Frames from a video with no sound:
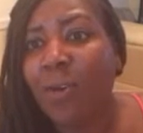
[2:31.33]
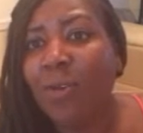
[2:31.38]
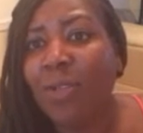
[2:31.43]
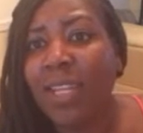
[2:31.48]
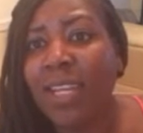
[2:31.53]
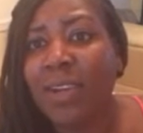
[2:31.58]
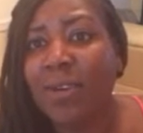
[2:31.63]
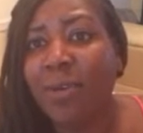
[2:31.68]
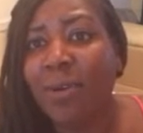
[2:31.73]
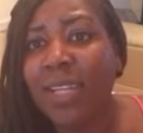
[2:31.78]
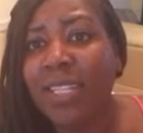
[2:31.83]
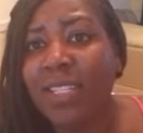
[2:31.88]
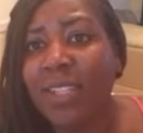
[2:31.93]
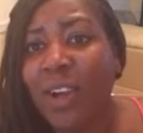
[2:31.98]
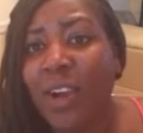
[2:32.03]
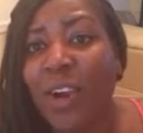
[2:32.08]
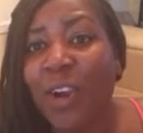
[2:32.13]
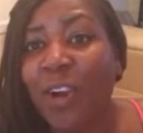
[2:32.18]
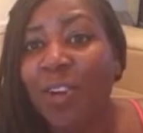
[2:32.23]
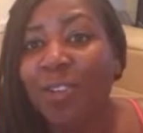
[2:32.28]
only going to
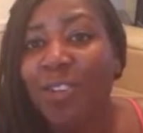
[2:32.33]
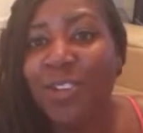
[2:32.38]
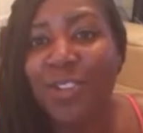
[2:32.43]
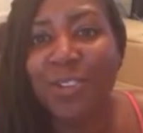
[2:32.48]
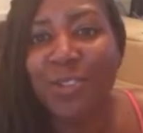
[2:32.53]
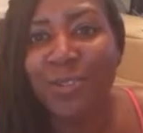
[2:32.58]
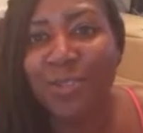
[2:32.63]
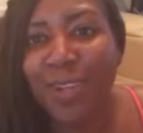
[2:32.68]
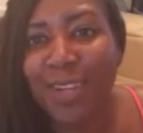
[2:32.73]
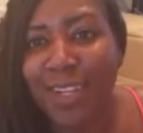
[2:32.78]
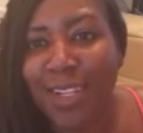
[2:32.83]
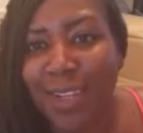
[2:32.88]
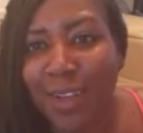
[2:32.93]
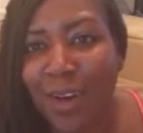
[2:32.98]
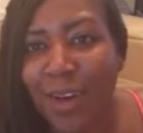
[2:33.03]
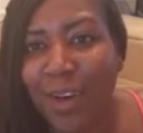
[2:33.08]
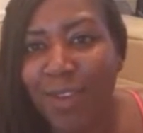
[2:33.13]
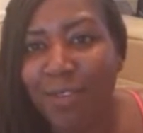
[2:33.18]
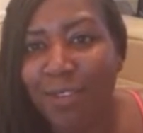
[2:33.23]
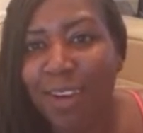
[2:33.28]
hurt you in the
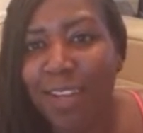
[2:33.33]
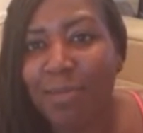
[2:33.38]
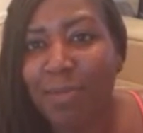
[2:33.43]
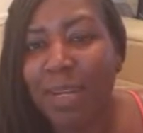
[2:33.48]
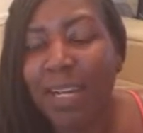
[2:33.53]
long run,